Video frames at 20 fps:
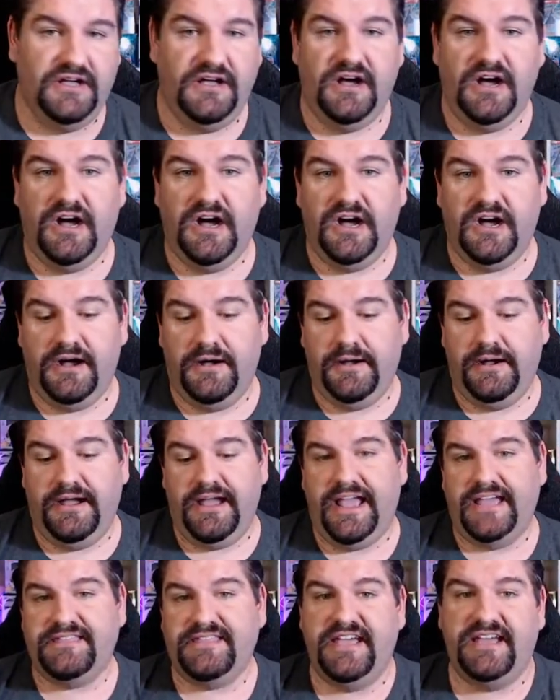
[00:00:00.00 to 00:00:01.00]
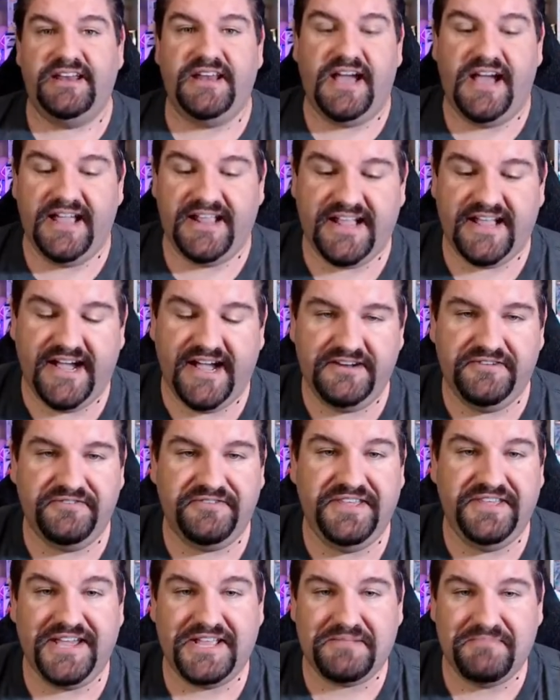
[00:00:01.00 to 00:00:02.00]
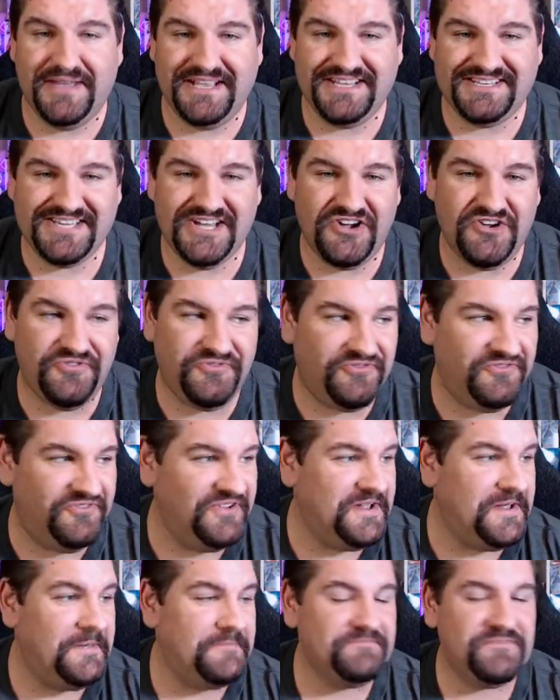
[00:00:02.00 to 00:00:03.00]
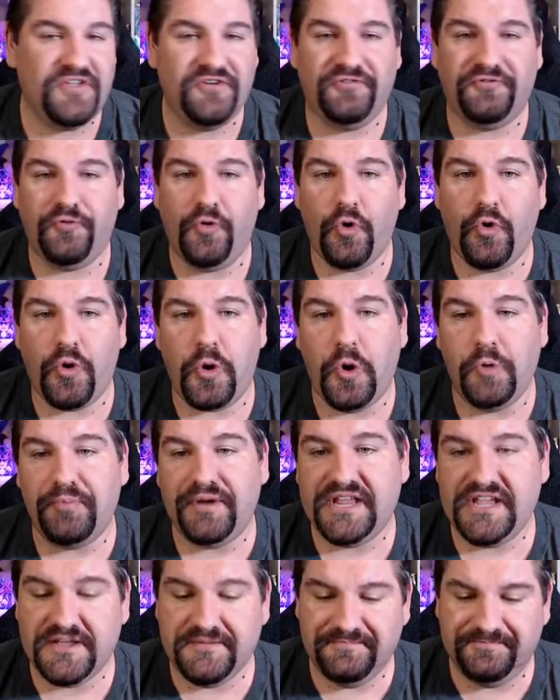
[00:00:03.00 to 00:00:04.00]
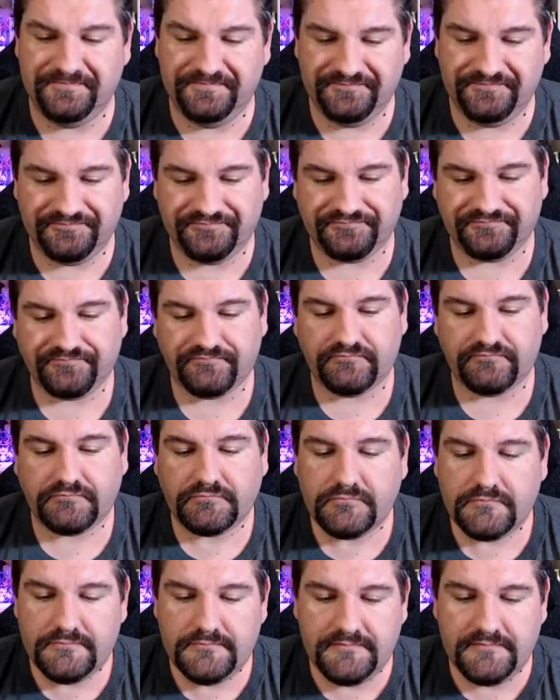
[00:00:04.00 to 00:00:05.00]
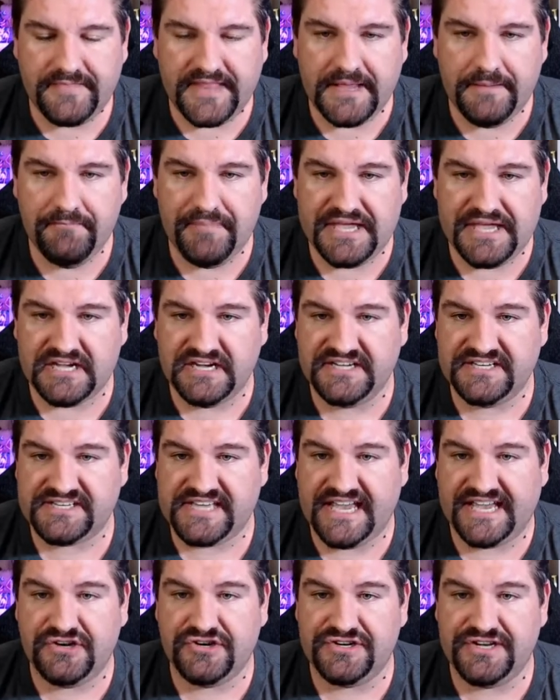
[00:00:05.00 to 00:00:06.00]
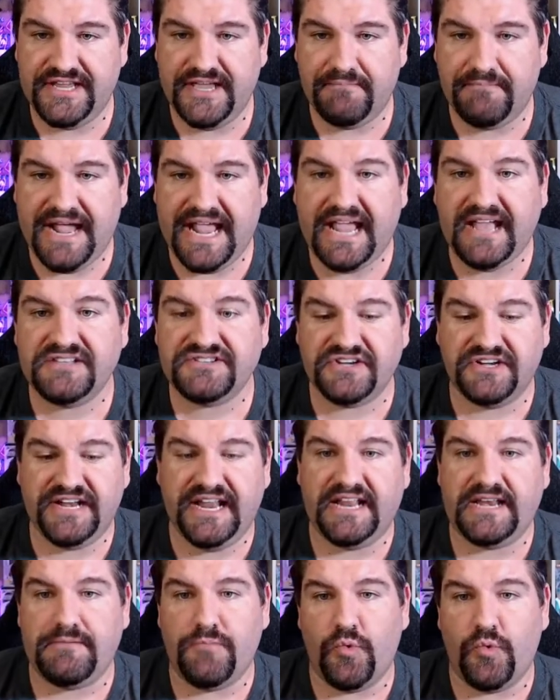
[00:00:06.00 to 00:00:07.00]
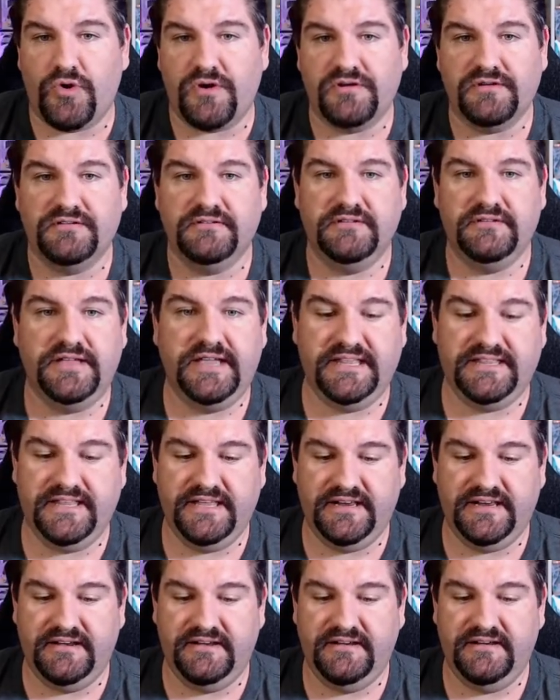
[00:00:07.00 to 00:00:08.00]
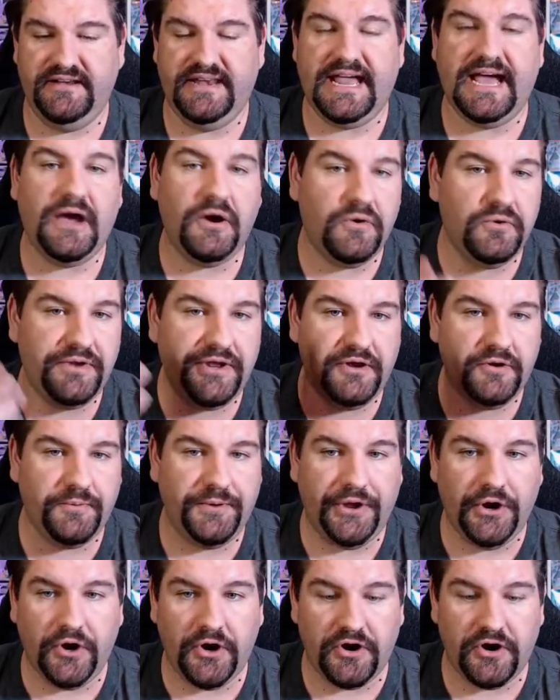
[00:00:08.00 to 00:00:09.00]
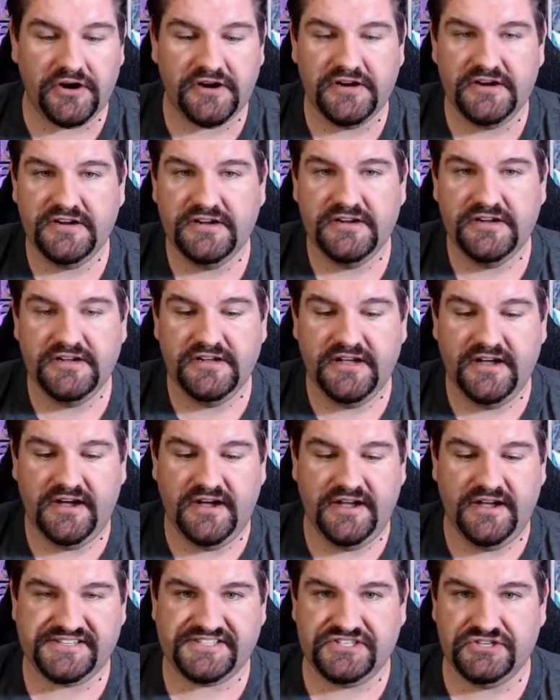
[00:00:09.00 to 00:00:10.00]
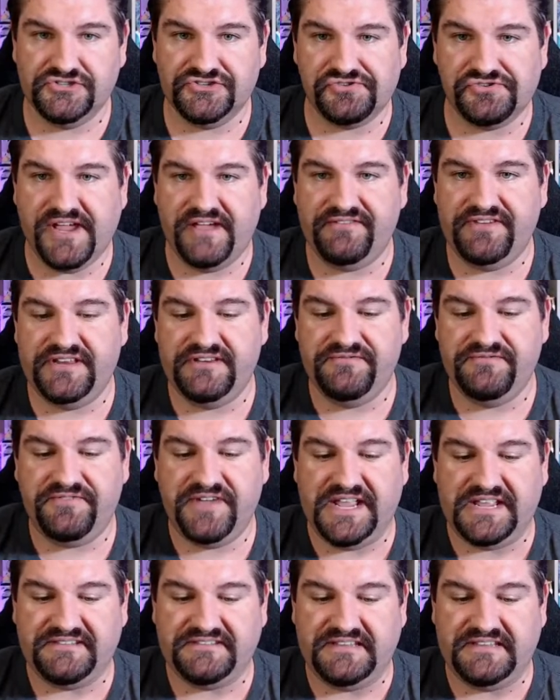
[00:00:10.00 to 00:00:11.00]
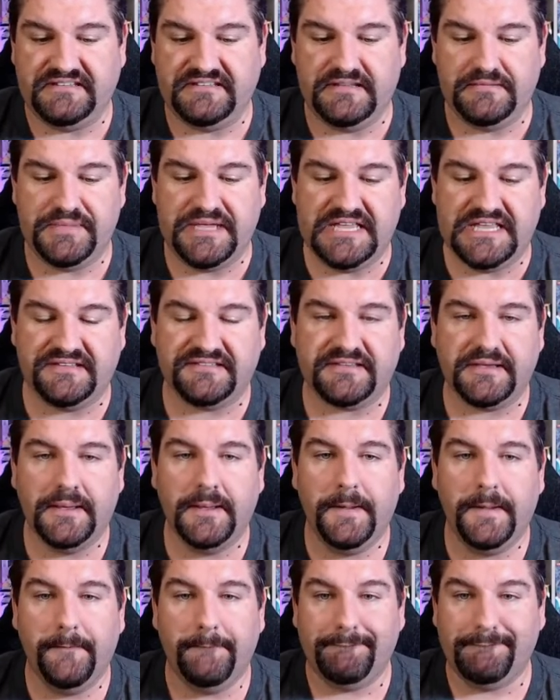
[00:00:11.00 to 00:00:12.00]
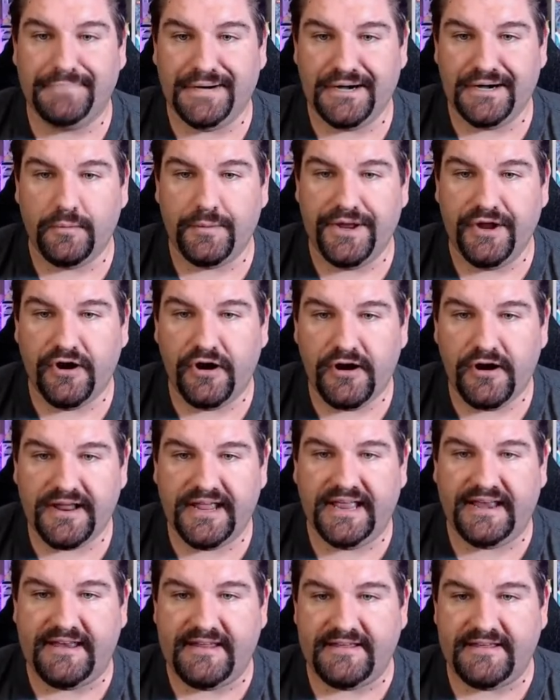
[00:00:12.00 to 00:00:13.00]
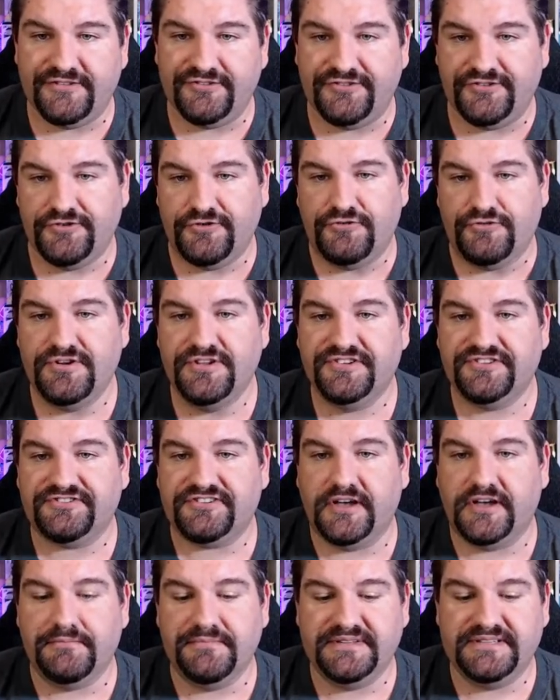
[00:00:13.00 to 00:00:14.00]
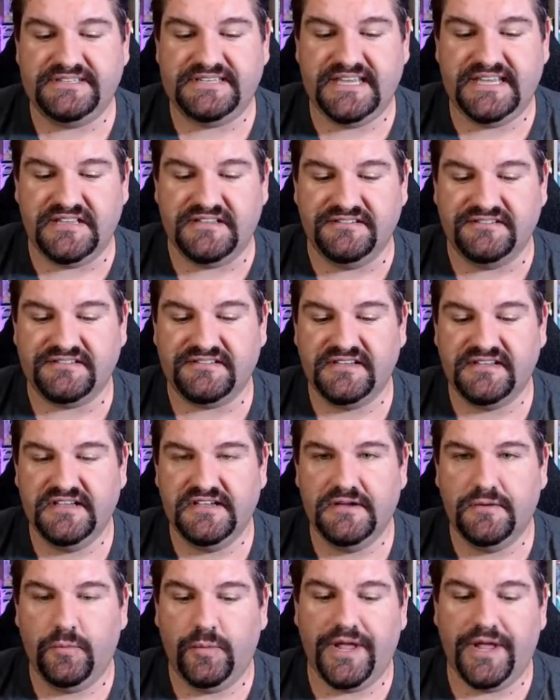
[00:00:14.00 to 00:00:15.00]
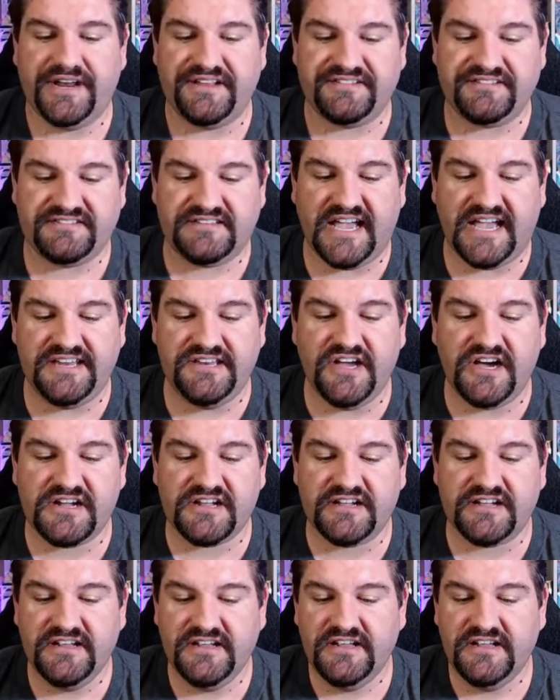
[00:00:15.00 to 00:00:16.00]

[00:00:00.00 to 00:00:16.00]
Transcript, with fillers: Uh, and then I kind of kicked myself for opening it because I couldn't get my hands on anymore. And then now here we are. Uh, still don't have Hidden Fates ETBs, but we are getting into some tins. We got a Psyduck.